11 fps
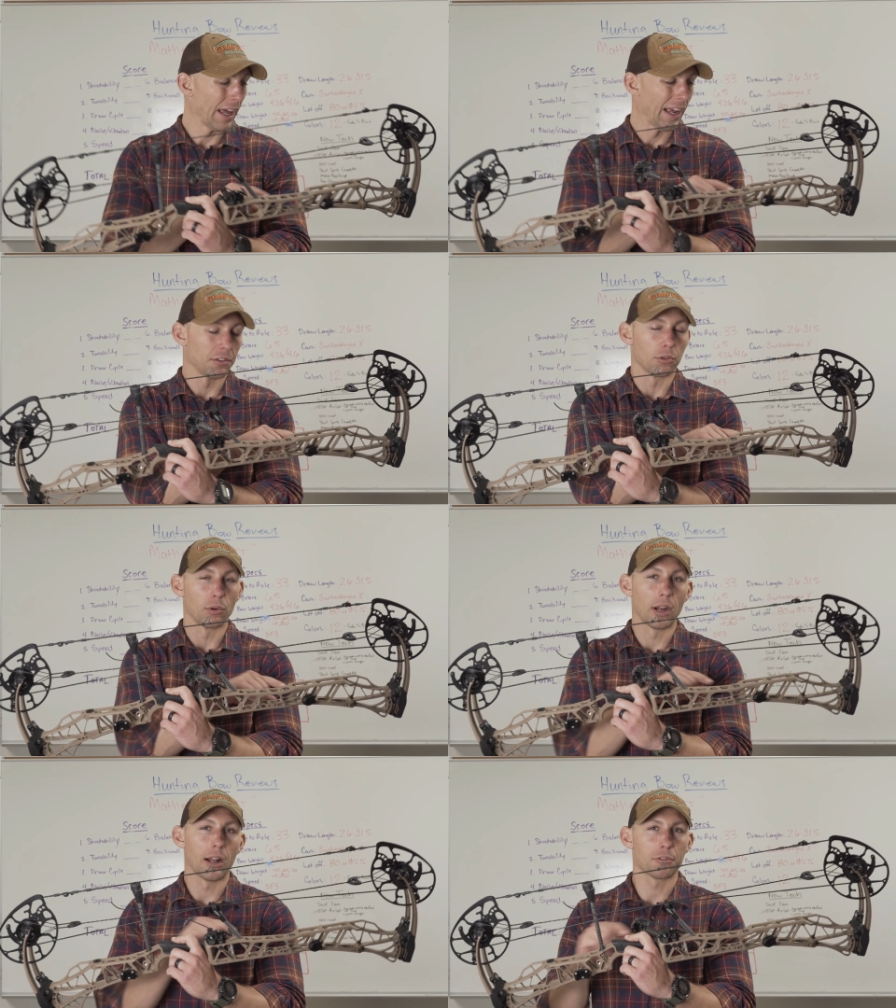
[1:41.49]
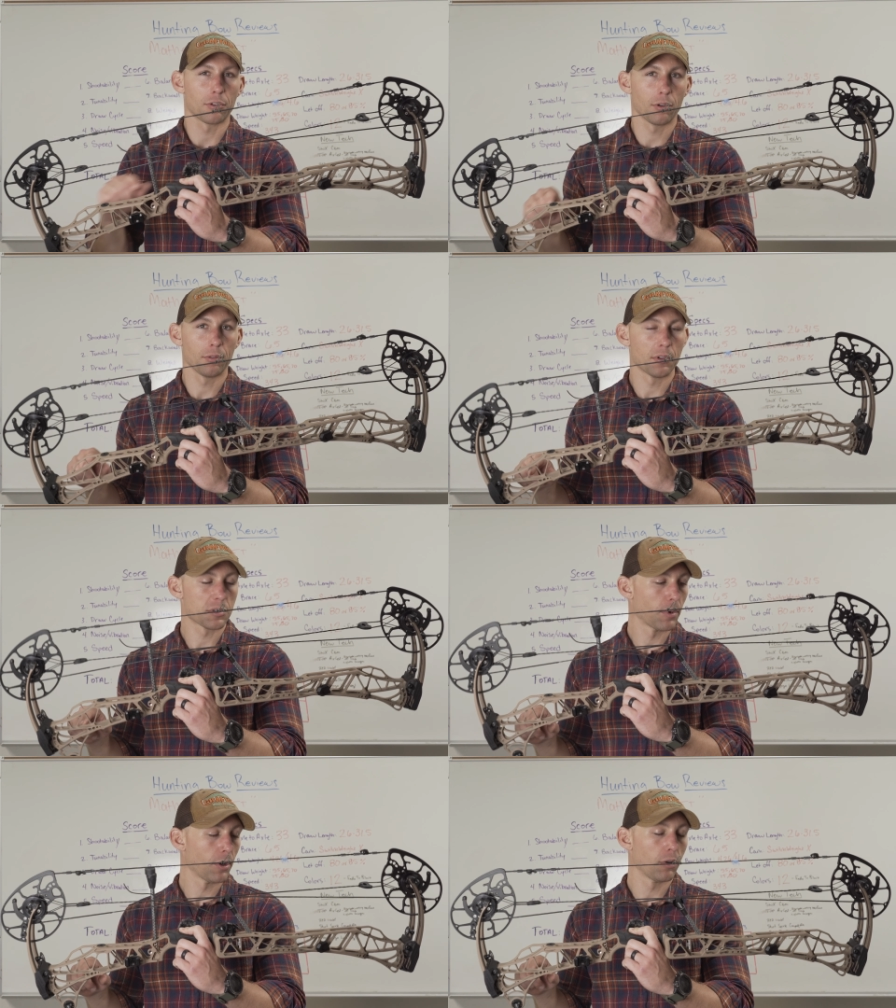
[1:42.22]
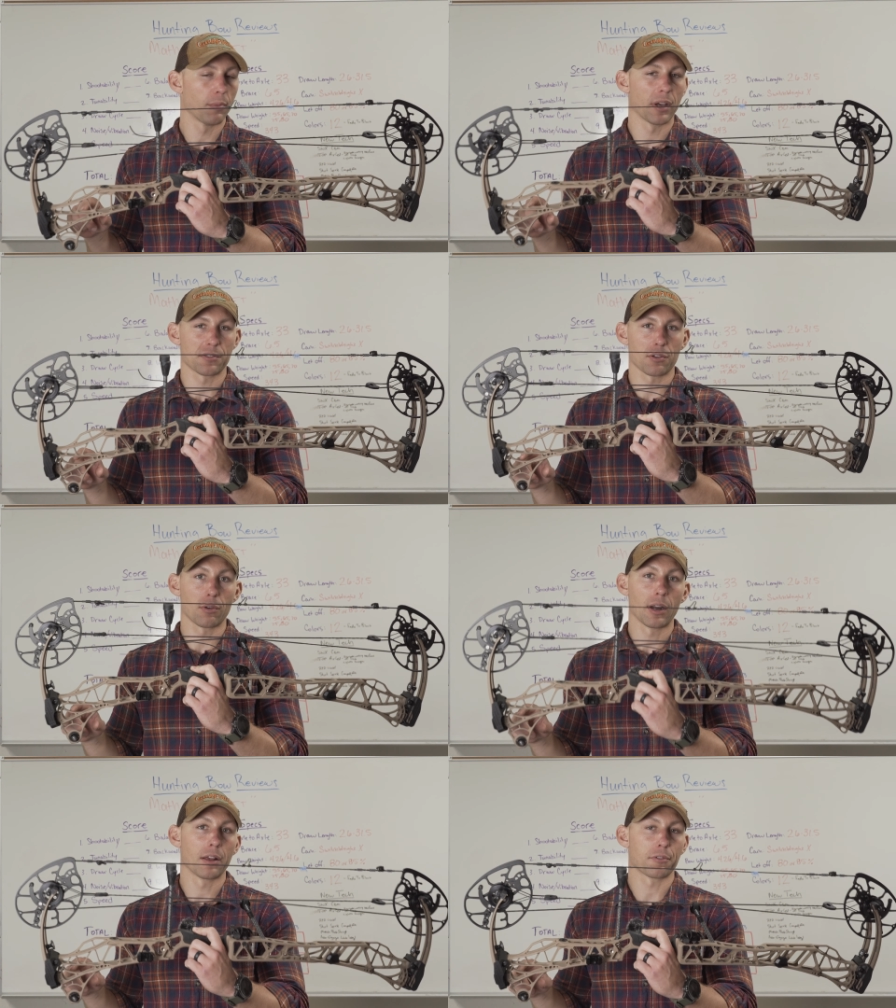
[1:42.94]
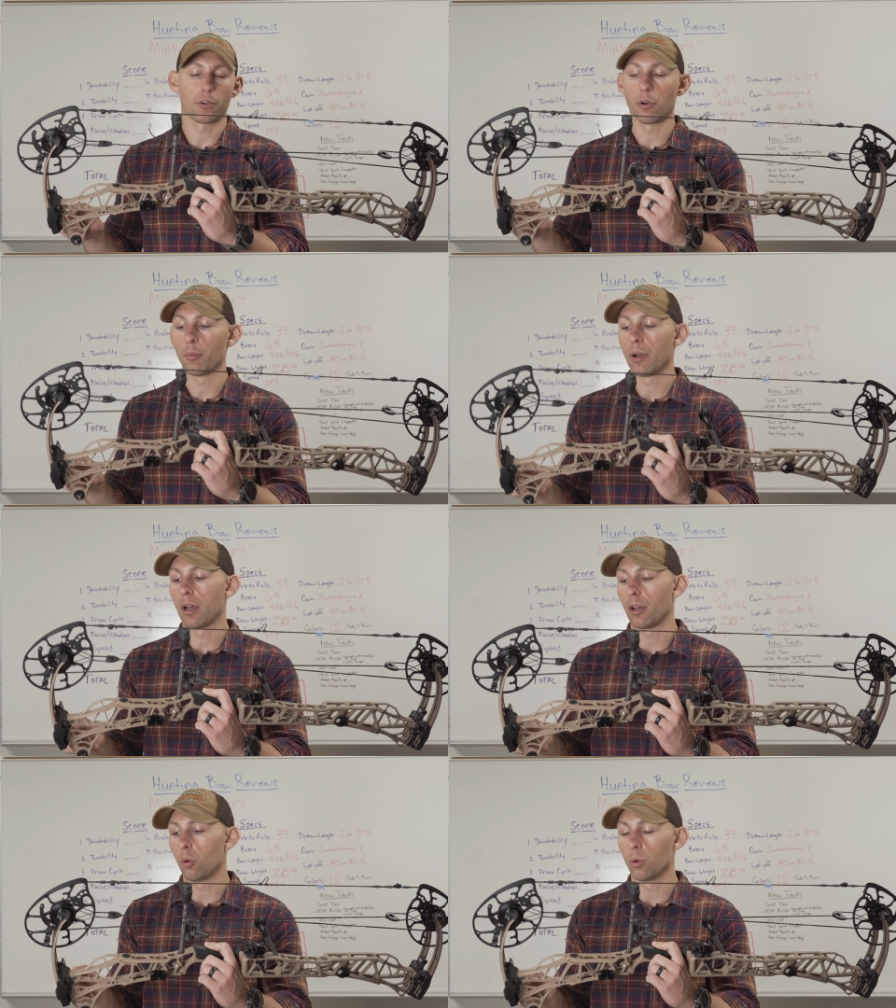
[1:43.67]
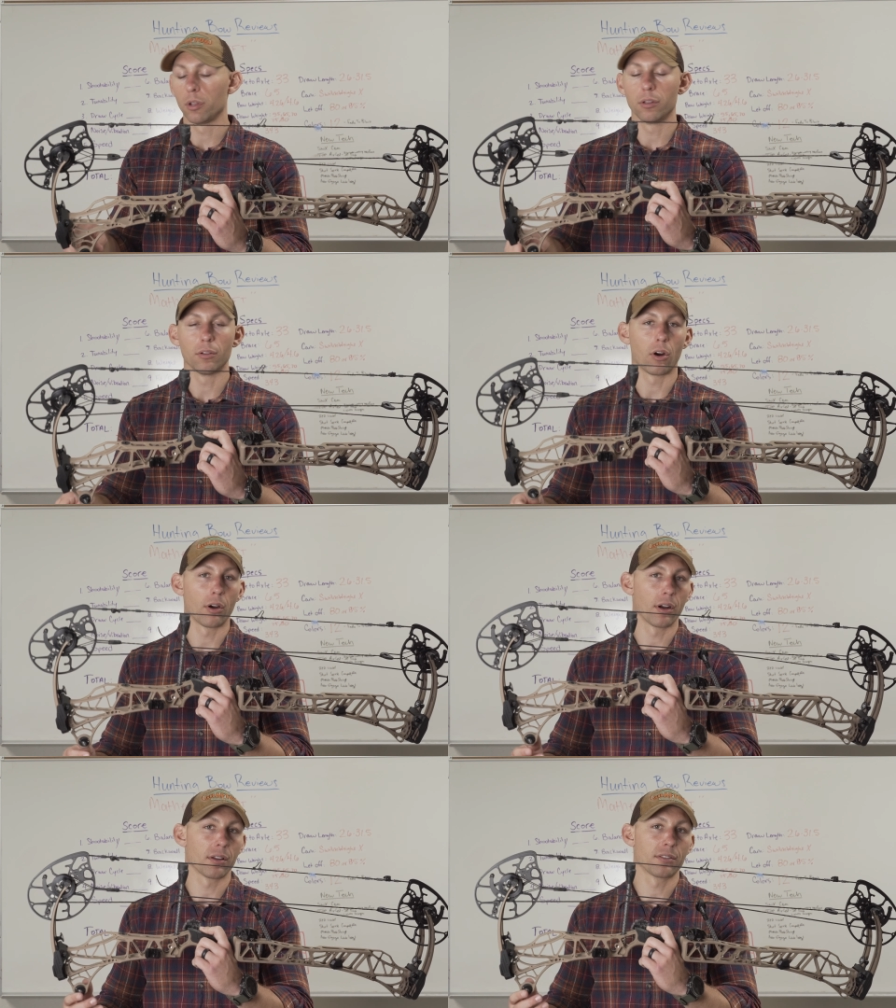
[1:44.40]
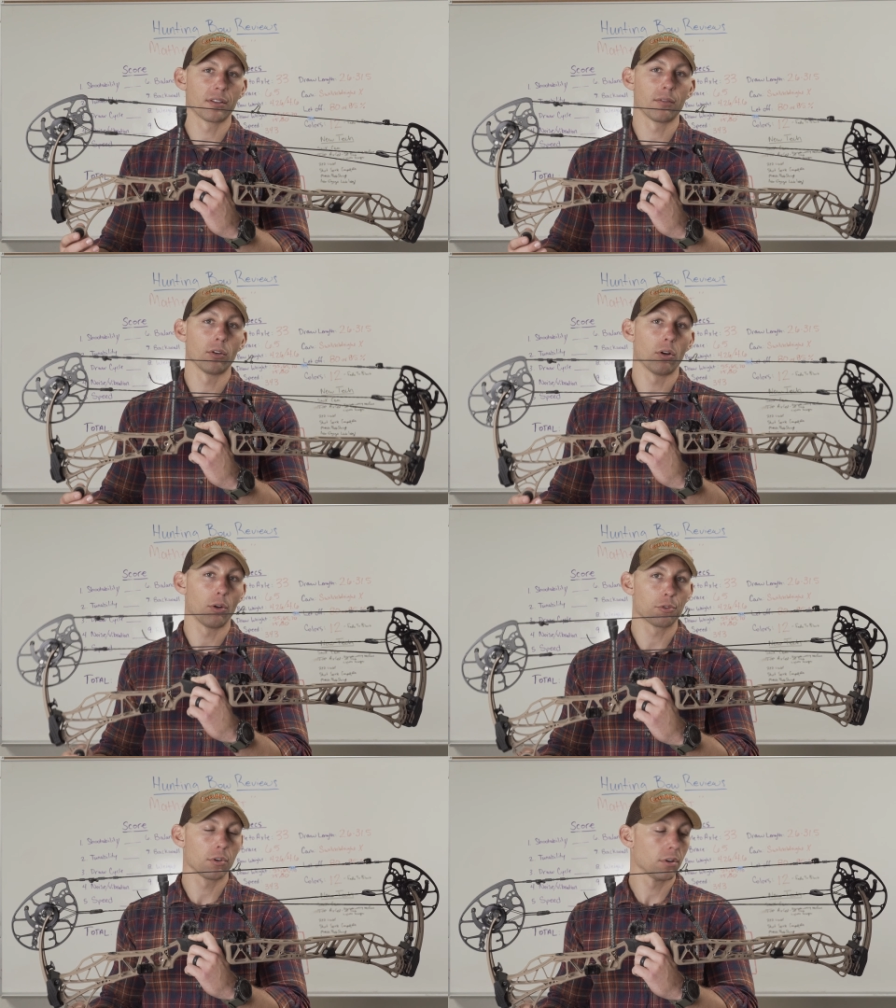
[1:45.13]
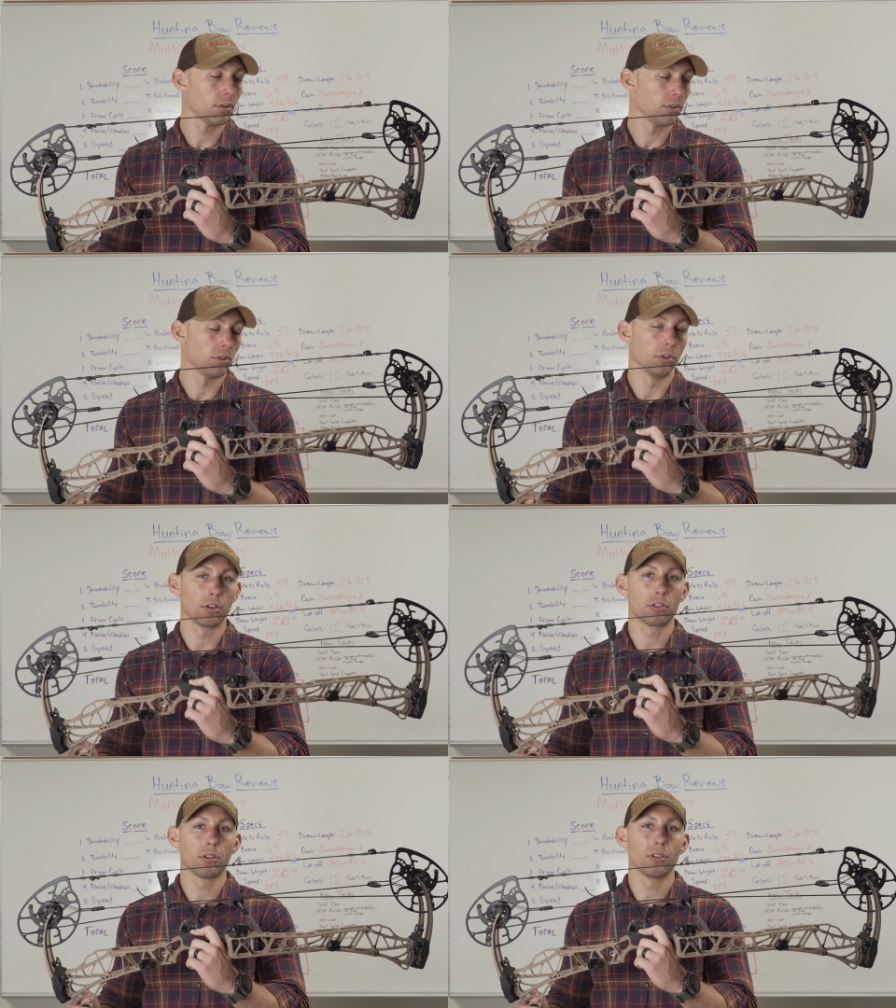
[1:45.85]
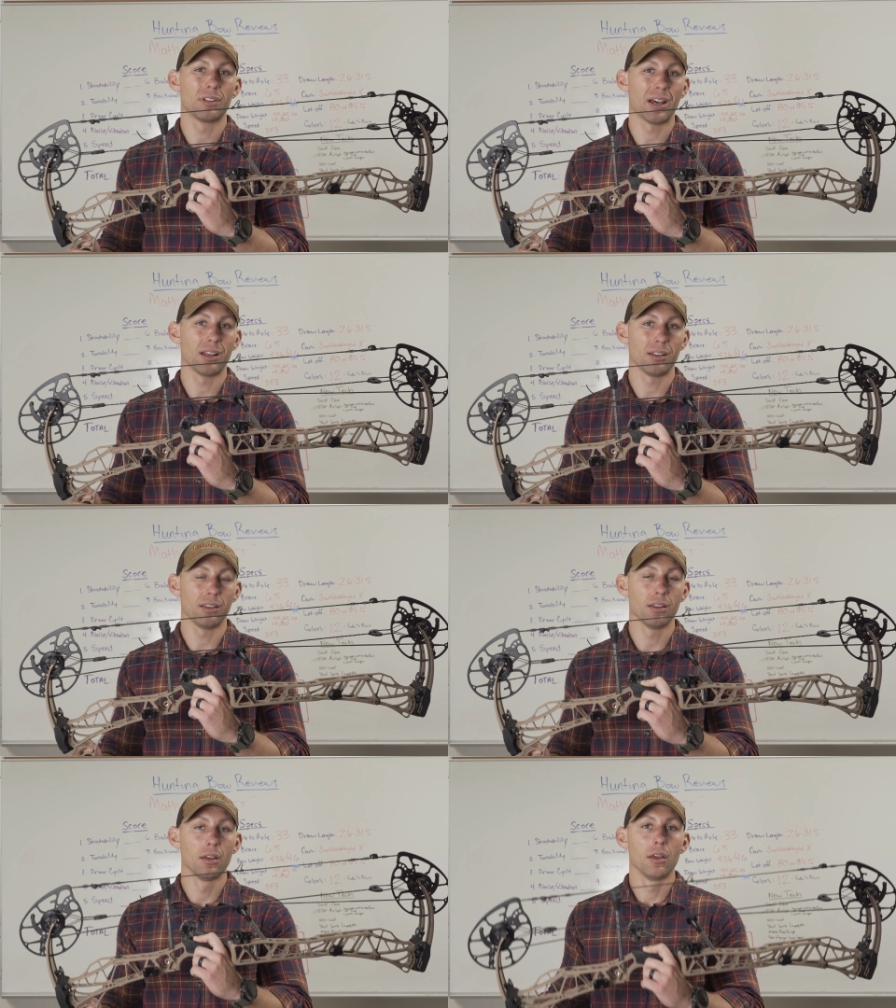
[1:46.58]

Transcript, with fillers: And the riser on this bow makes the riser on my Hoyt RX7 Ultra look tiny.